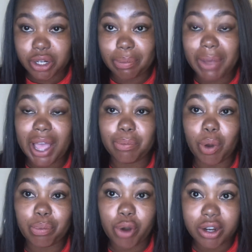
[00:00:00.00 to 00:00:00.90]
by
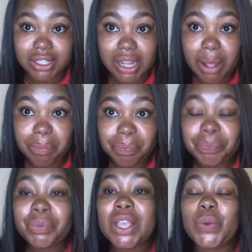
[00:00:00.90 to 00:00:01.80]
Bob Proctor.
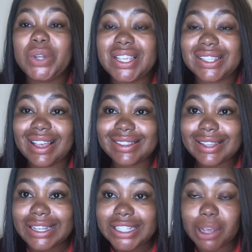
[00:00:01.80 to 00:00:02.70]
We're
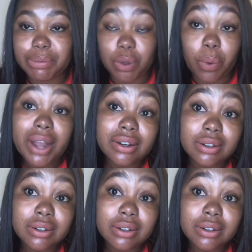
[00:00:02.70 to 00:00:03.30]
discussing chapter 1.